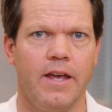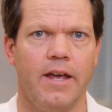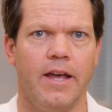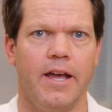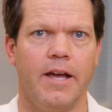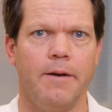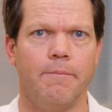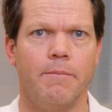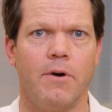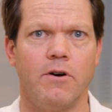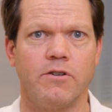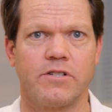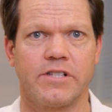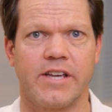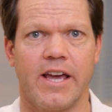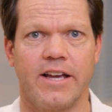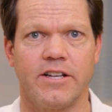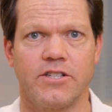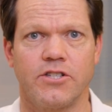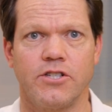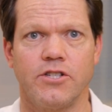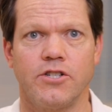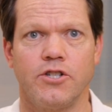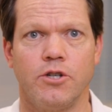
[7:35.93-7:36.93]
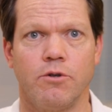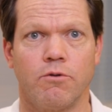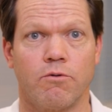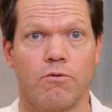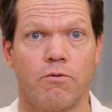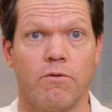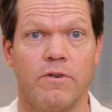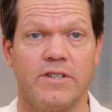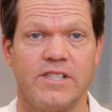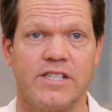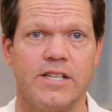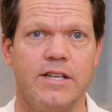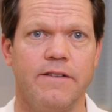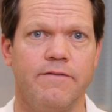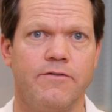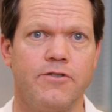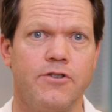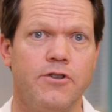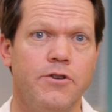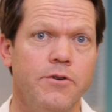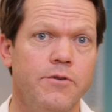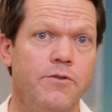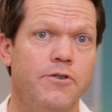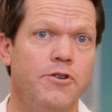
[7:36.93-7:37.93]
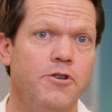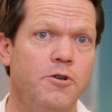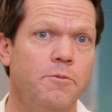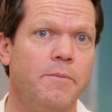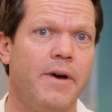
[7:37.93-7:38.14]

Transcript: In most cases, you will receive 2 new